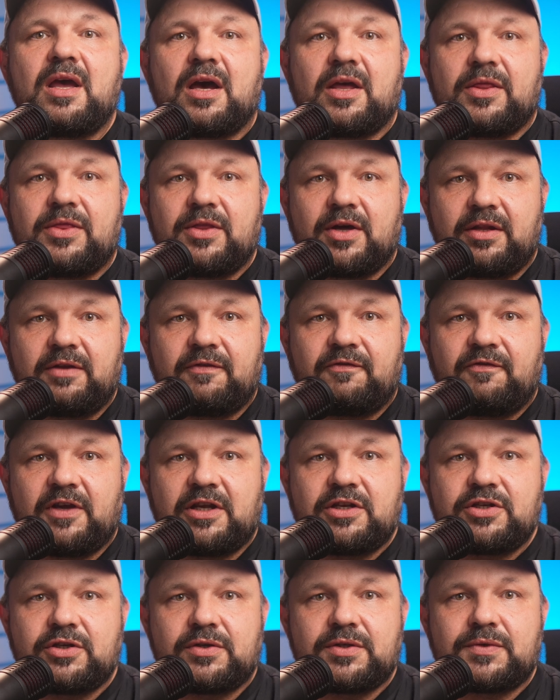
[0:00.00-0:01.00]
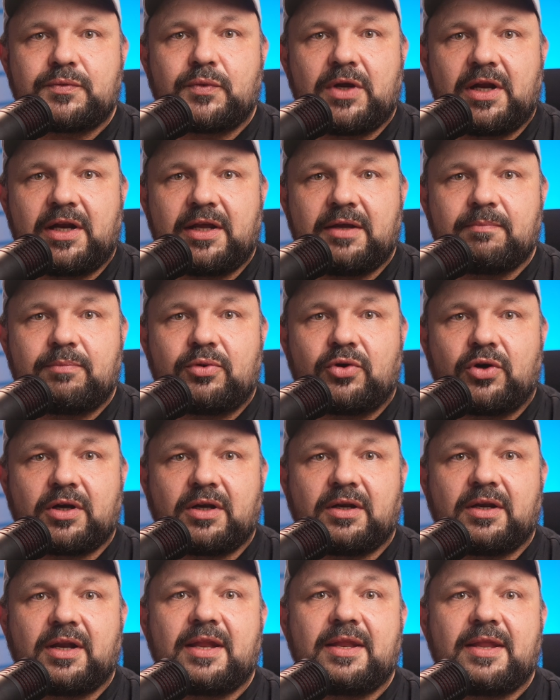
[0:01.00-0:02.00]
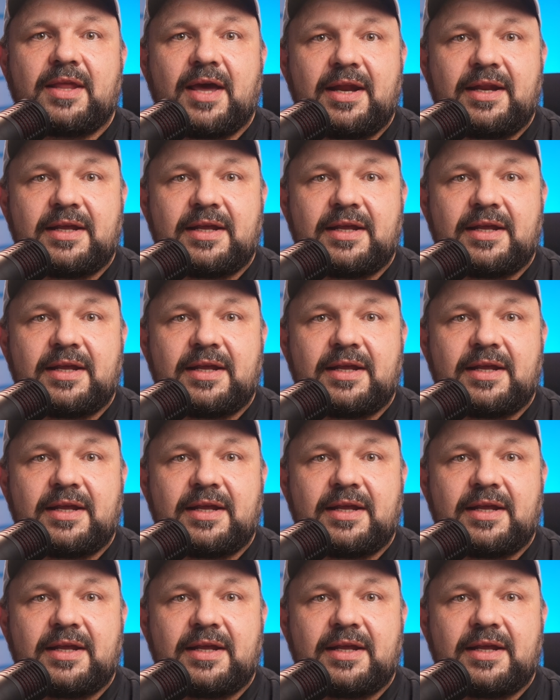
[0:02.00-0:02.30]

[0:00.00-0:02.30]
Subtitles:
another feature is really important, and that